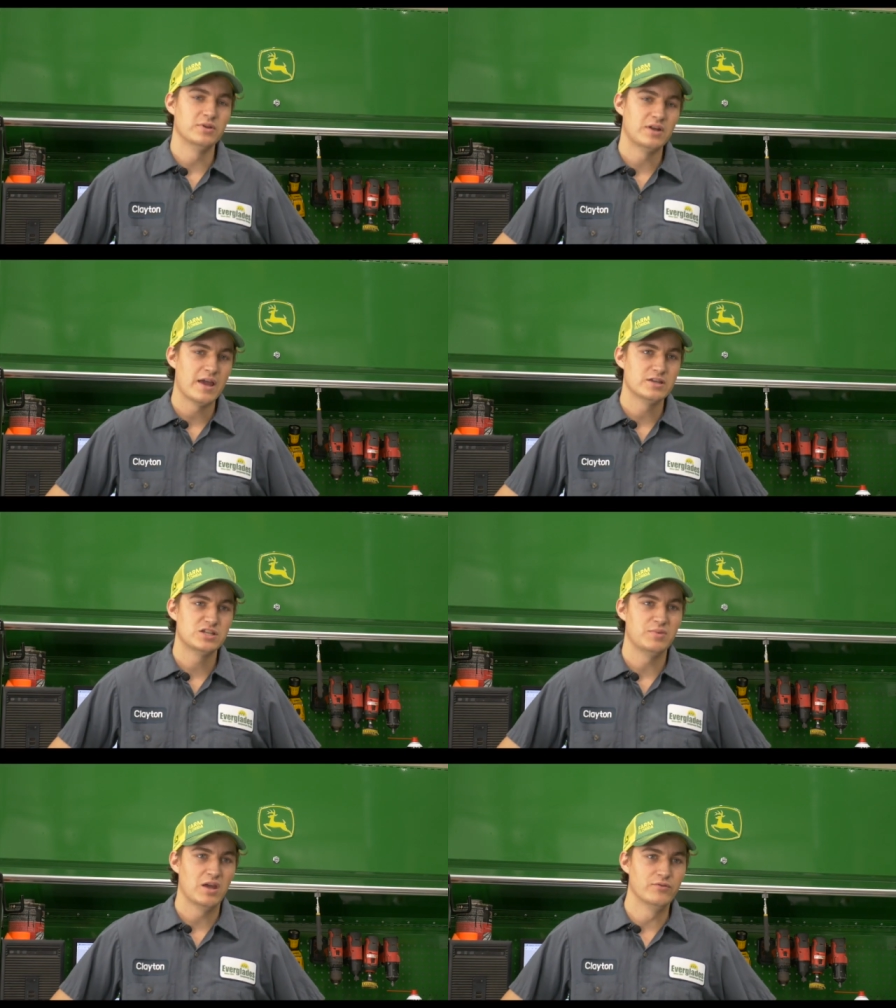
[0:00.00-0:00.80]
really nice
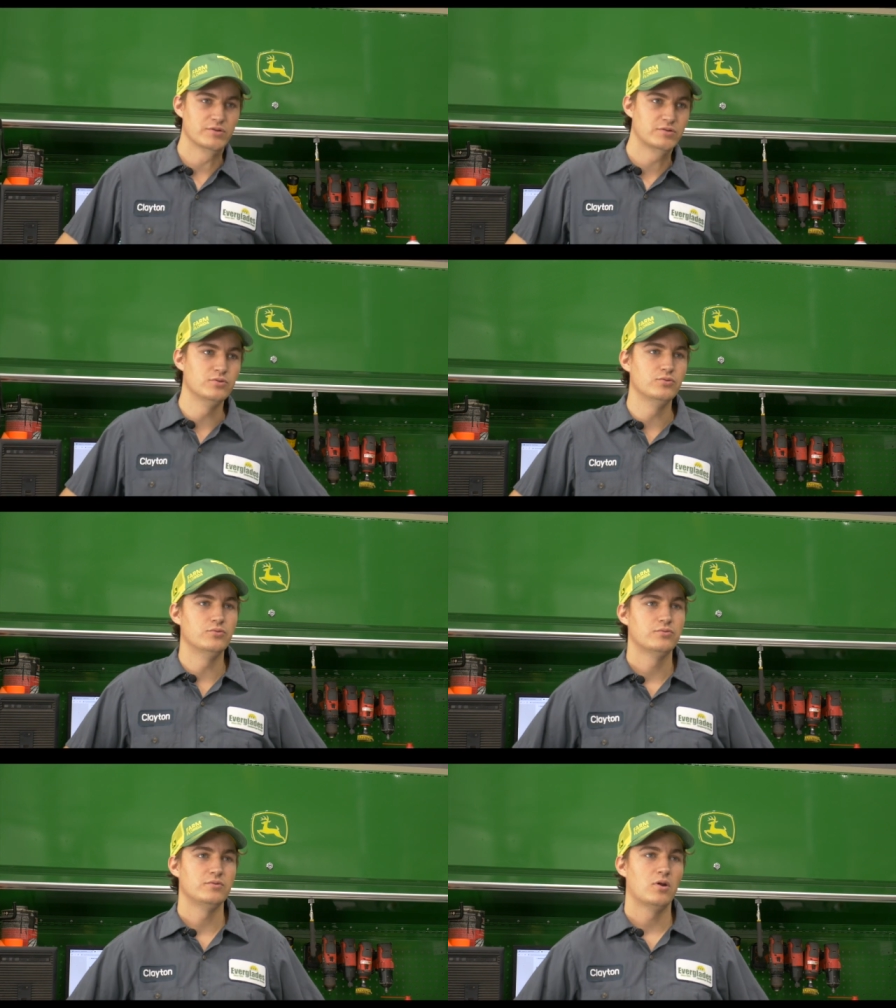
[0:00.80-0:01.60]
to be able
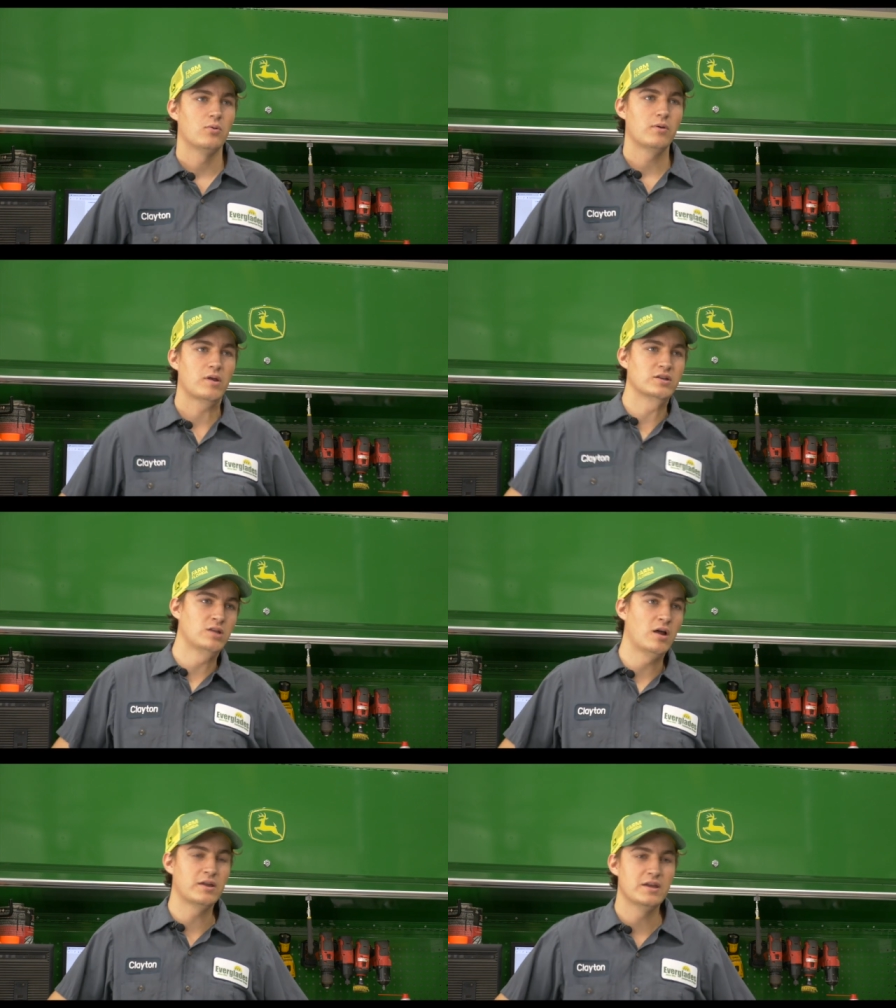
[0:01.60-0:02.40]
to, you know, because
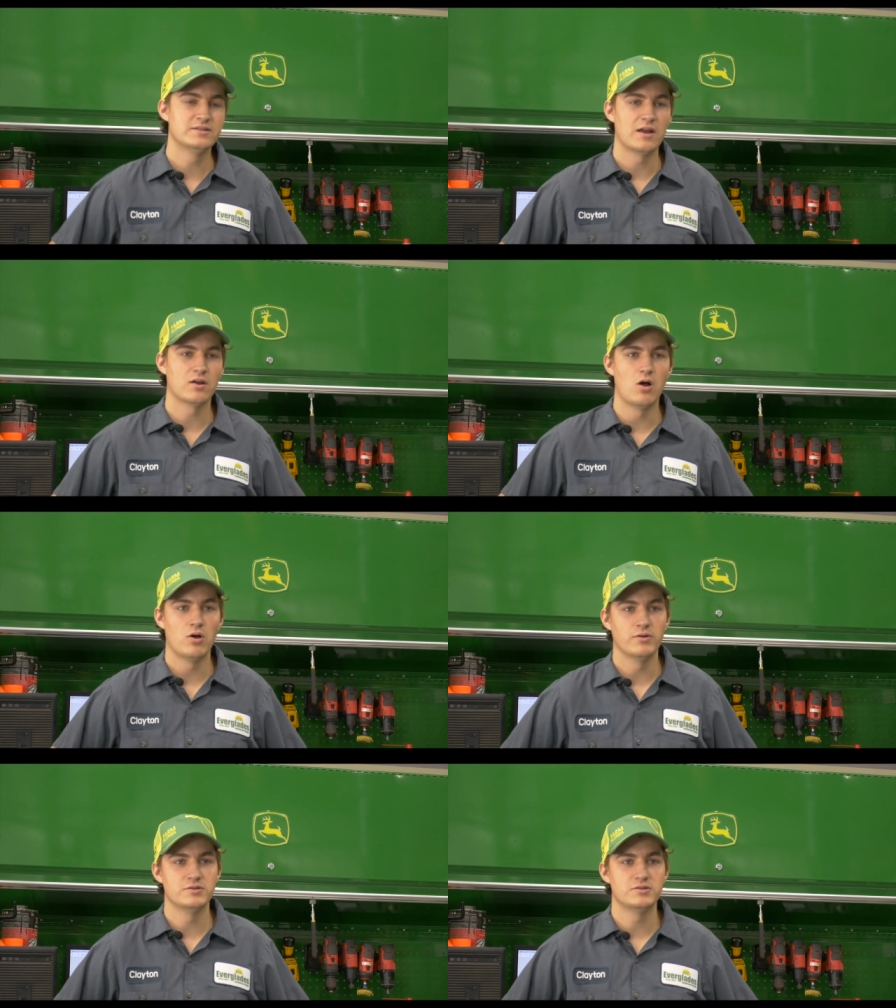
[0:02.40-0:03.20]
a lot of kids out of
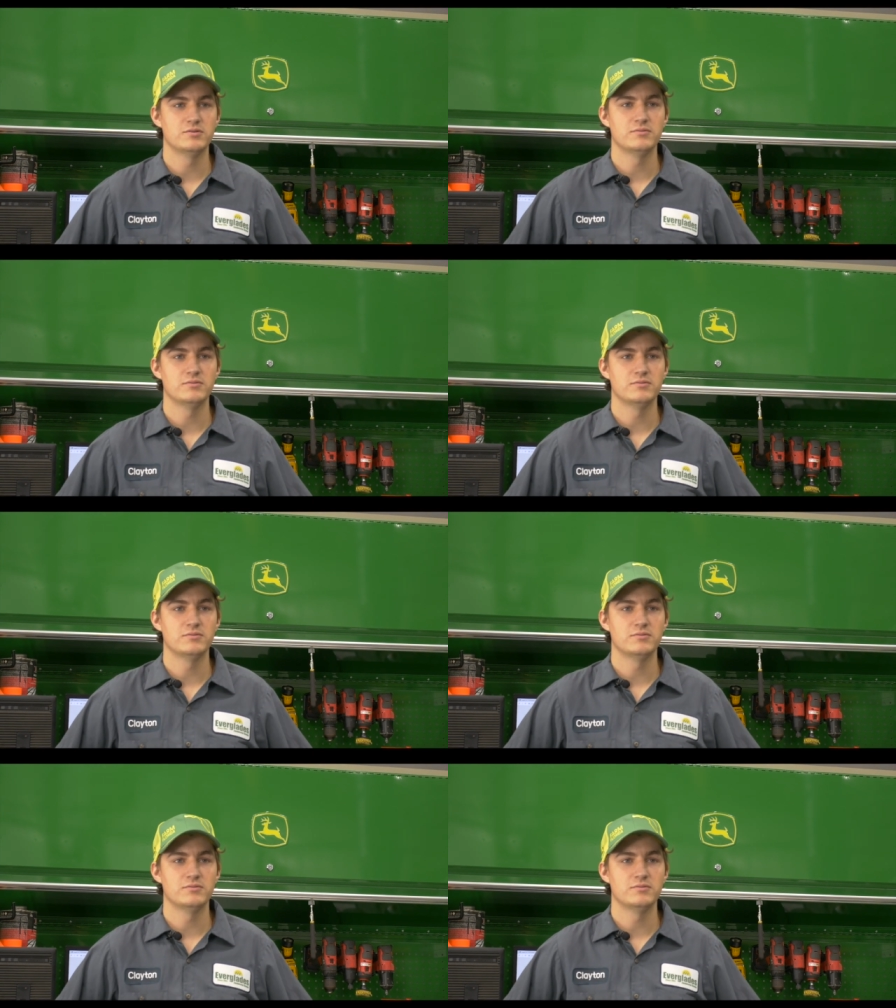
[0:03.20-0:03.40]
college,